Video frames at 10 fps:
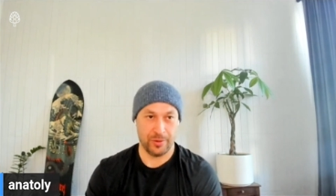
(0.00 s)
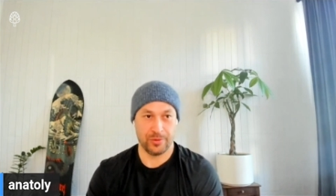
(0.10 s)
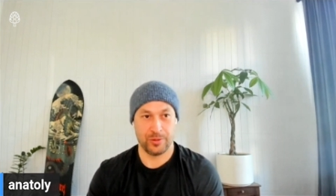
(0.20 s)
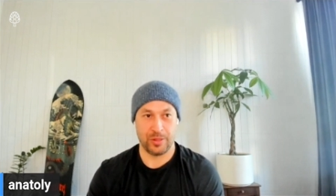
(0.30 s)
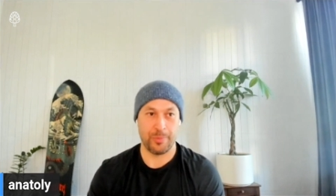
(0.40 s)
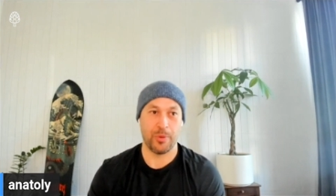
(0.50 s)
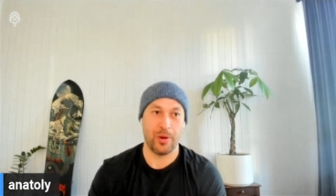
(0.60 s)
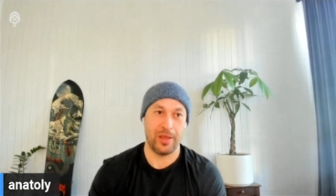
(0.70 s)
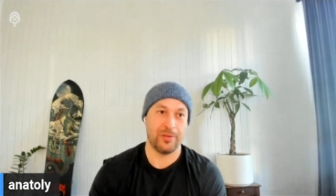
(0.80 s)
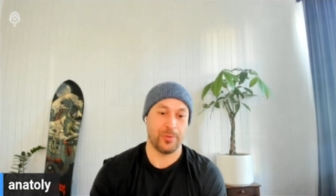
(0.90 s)
To the
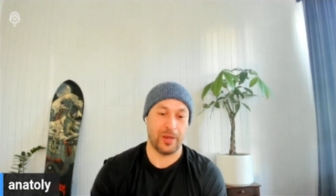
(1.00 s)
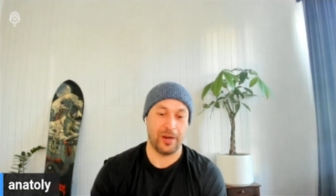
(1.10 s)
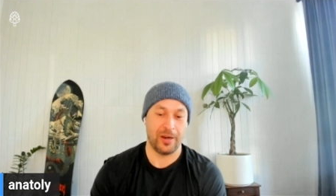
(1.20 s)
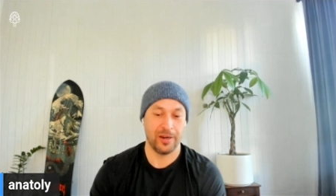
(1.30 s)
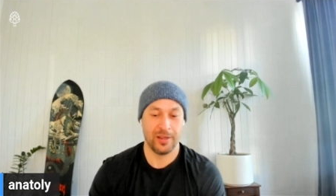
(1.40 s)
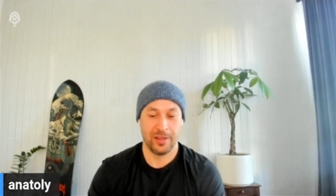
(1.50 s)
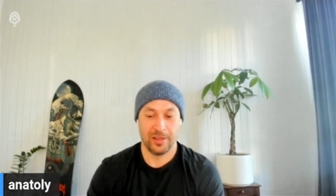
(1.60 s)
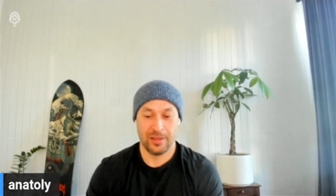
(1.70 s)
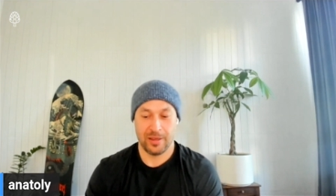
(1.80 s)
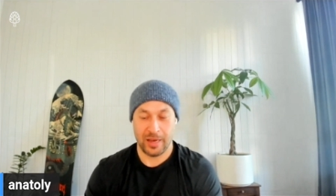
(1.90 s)
point where
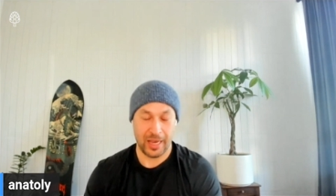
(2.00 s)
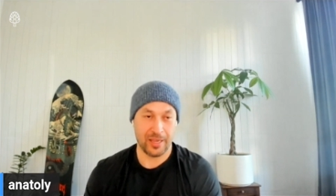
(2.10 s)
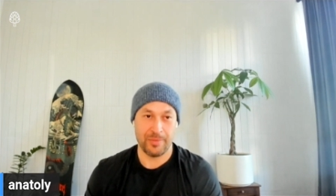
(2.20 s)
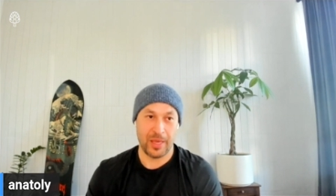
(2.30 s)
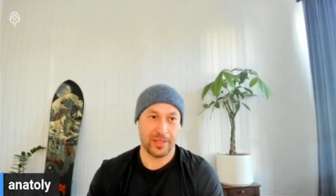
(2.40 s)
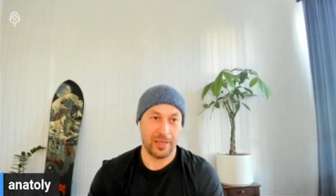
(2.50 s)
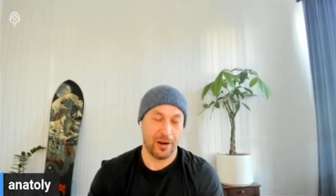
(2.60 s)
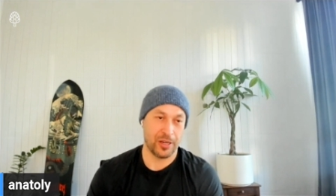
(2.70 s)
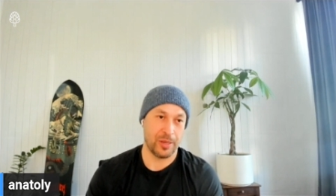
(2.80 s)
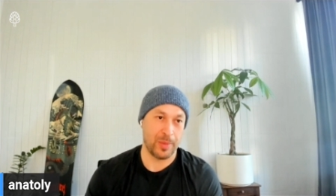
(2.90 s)
I can make the
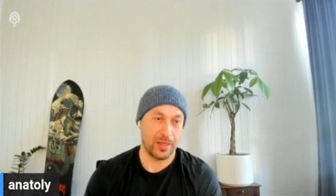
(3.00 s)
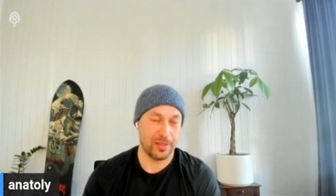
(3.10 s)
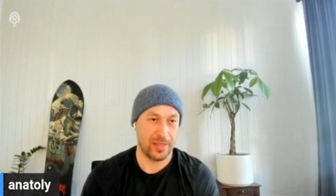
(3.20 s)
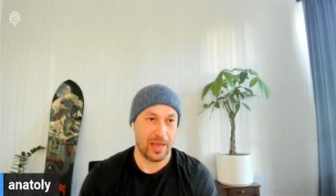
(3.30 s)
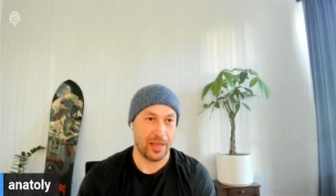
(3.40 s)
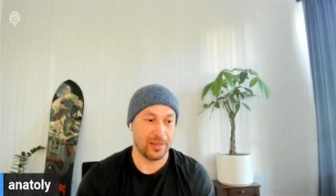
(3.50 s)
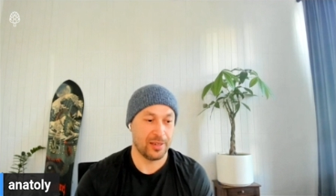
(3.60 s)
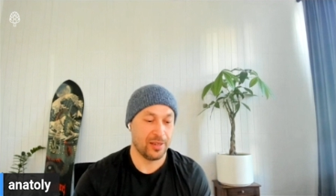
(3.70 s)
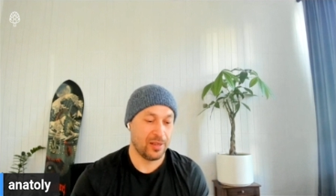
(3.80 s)
argument that